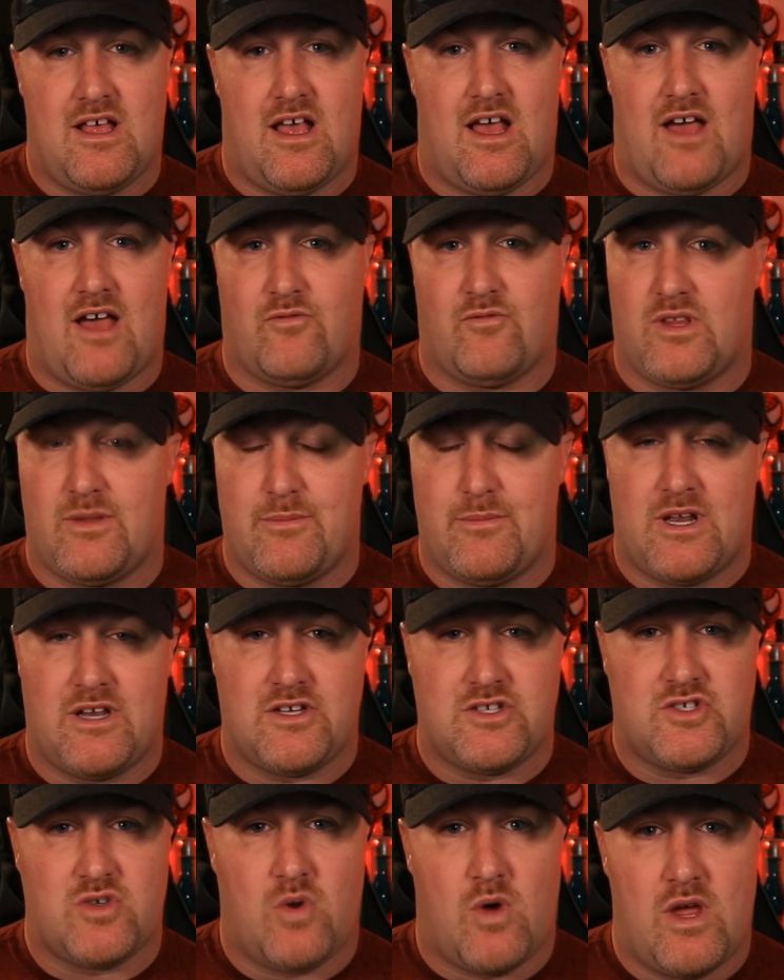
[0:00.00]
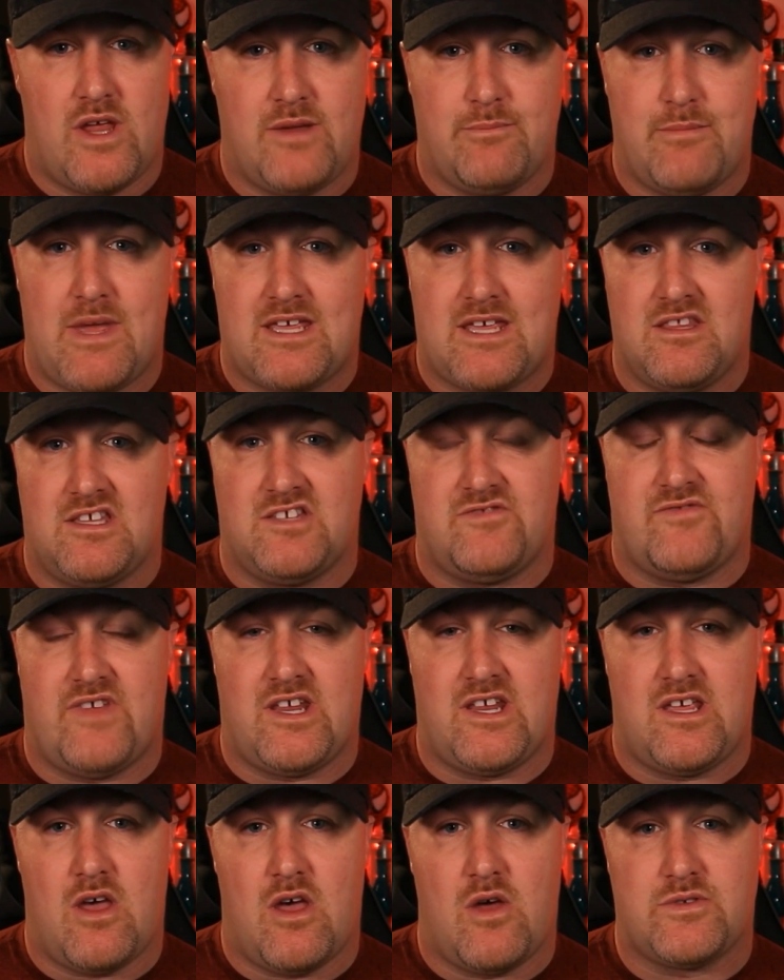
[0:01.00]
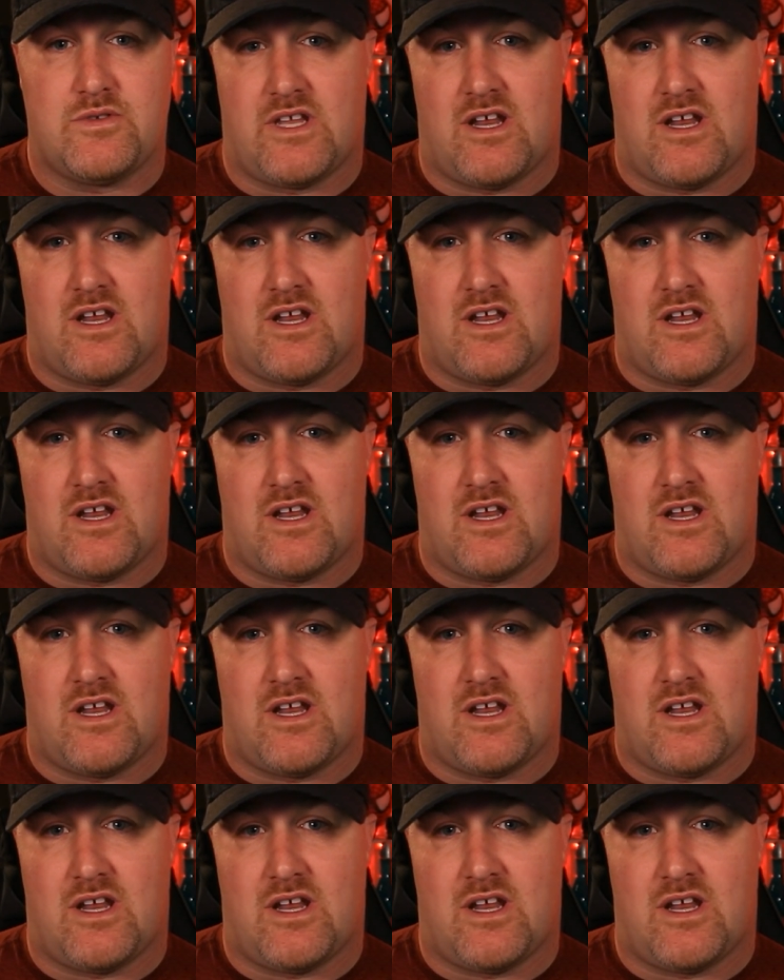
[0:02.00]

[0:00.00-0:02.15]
I've really been enjoying making these videos,